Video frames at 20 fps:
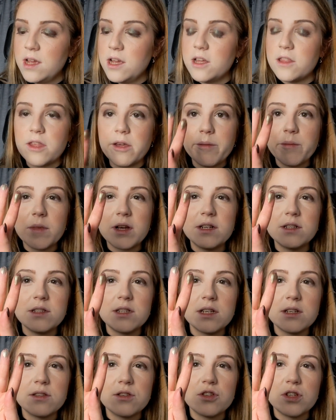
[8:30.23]
And then I'm going to
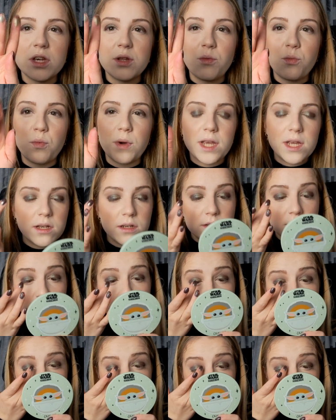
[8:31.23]
take the shade Wings,
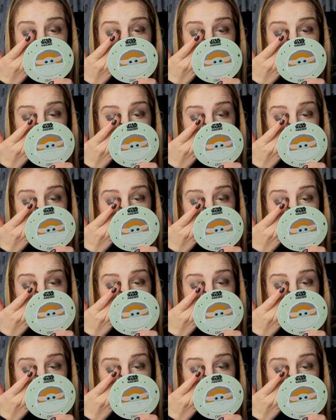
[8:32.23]
which is like